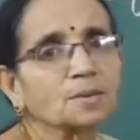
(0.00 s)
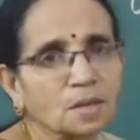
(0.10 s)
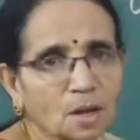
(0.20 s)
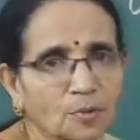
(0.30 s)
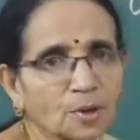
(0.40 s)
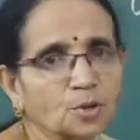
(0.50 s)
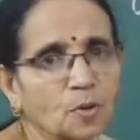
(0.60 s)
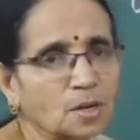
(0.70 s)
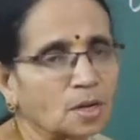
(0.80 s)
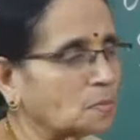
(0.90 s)
lies in the first
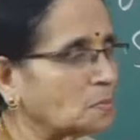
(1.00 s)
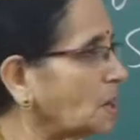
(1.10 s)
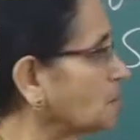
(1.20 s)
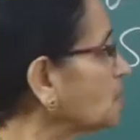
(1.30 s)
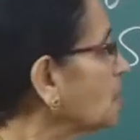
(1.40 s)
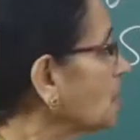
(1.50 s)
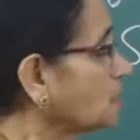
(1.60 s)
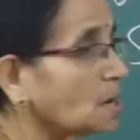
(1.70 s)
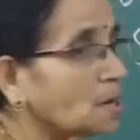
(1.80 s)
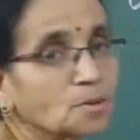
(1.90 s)
quadrant means
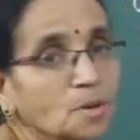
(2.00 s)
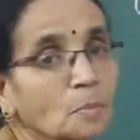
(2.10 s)
it is